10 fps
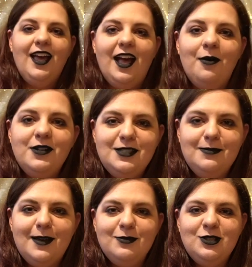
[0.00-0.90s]
I want to
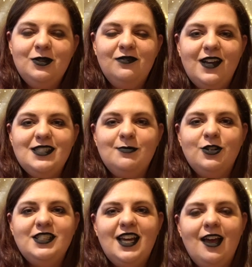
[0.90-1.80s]
be able to invest more
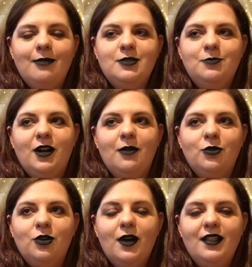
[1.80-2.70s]
time to put out more
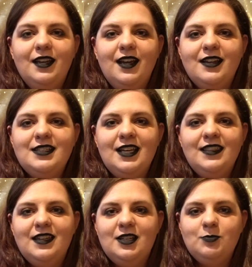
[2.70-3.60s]
quality content
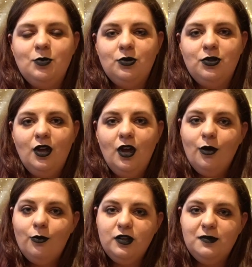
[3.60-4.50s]
that is both
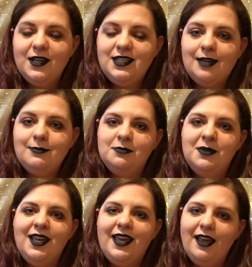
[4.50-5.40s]
worth my time to
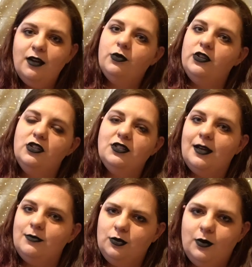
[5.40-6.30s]
make and worth your
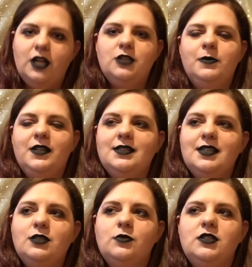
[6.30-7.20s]
time to watch because
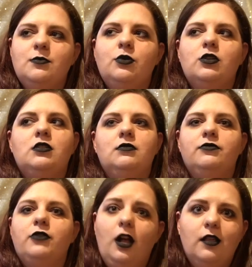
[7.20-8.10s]
that's what's important
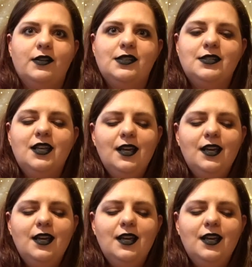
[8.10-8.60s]
for all of us.